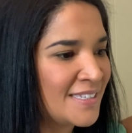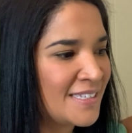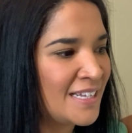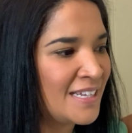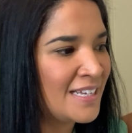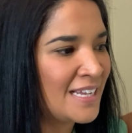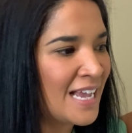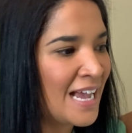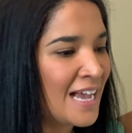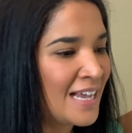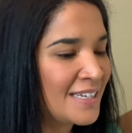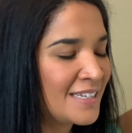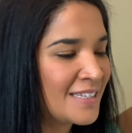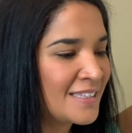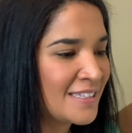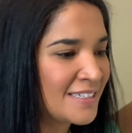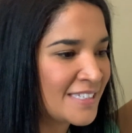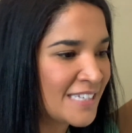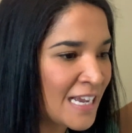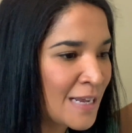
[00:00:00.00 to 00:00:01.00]
it at
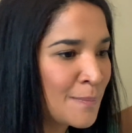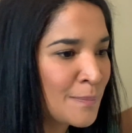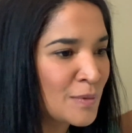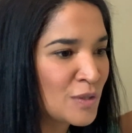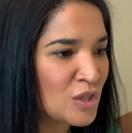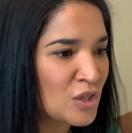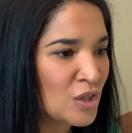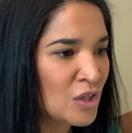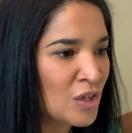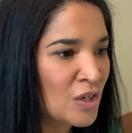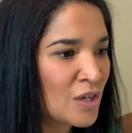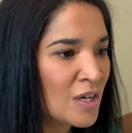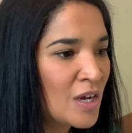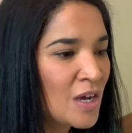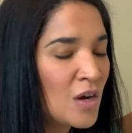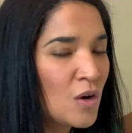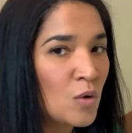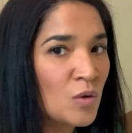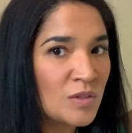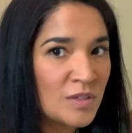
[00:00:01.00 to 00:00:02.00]
the temperature
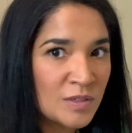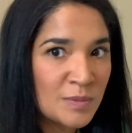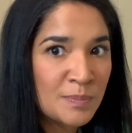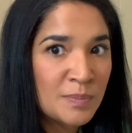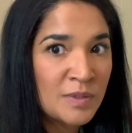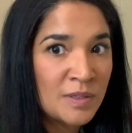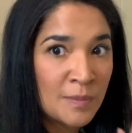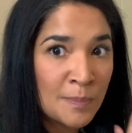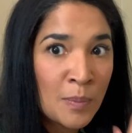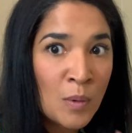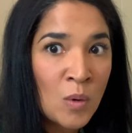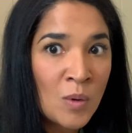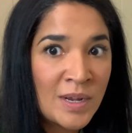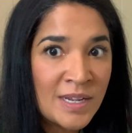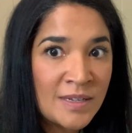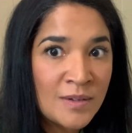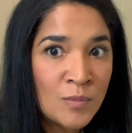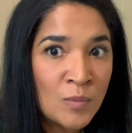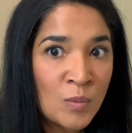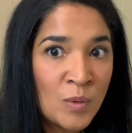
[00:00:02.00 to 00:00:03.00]
or the
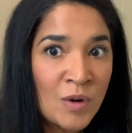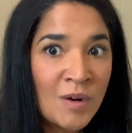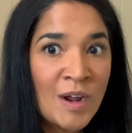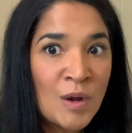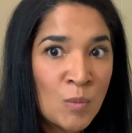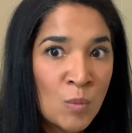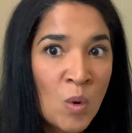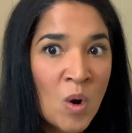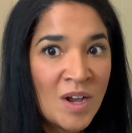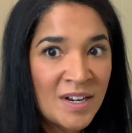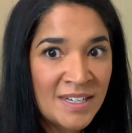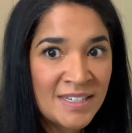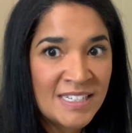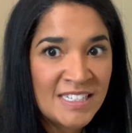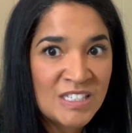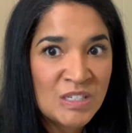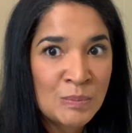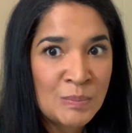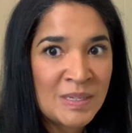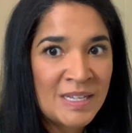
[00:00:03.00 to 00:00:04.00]
point where I wanted
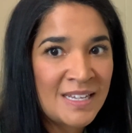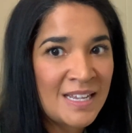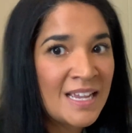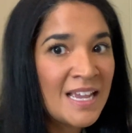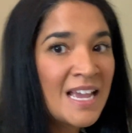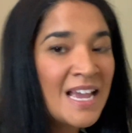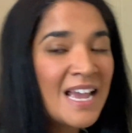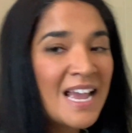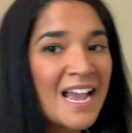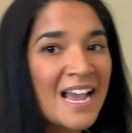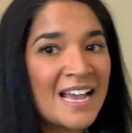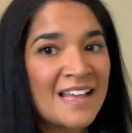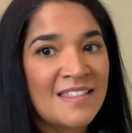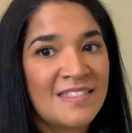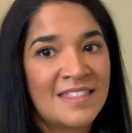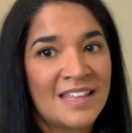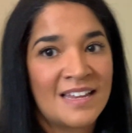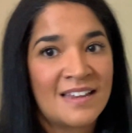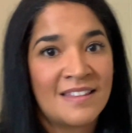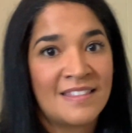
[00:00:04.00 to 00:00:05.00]
it to be.
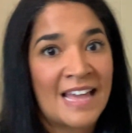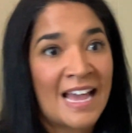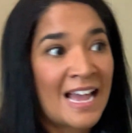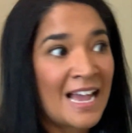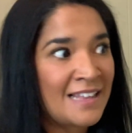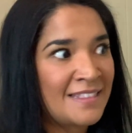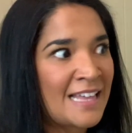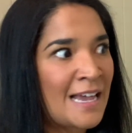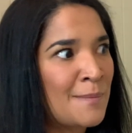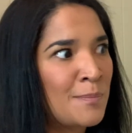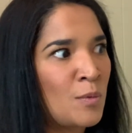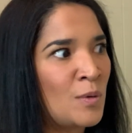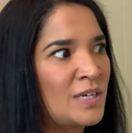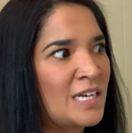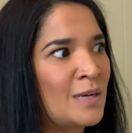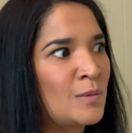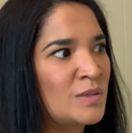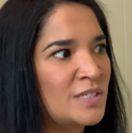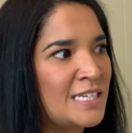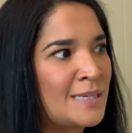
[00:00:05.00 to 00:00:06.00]
And then at that point
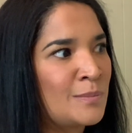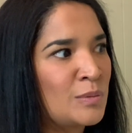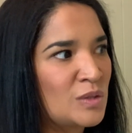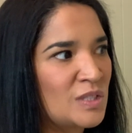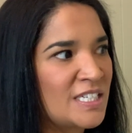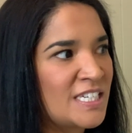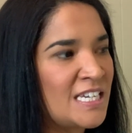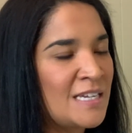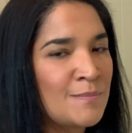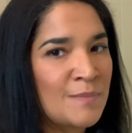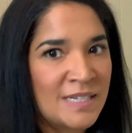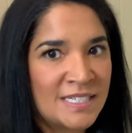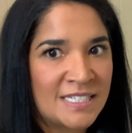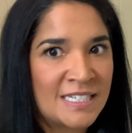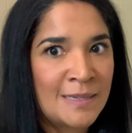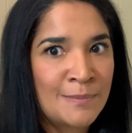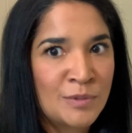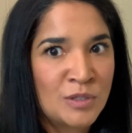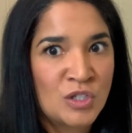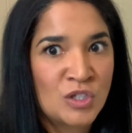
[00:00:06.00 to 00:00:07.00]
I was able to keep my
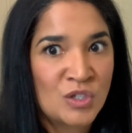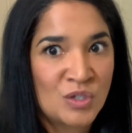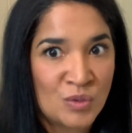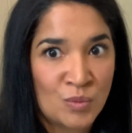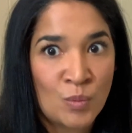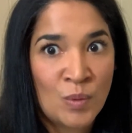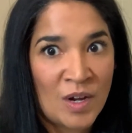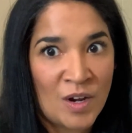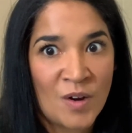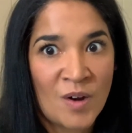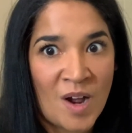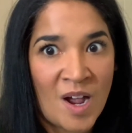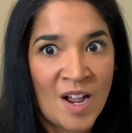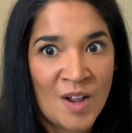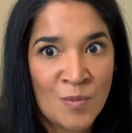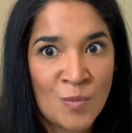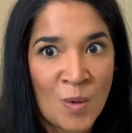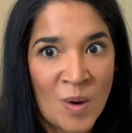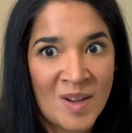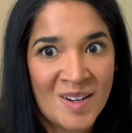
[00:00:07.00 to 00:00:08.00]
temperatures where I
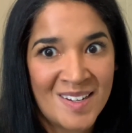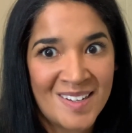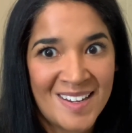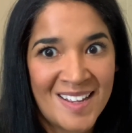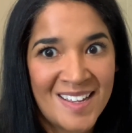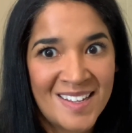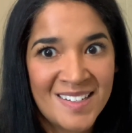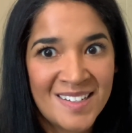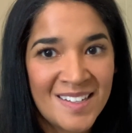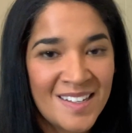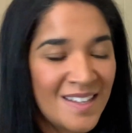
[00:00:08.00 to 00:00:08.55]
wanted it.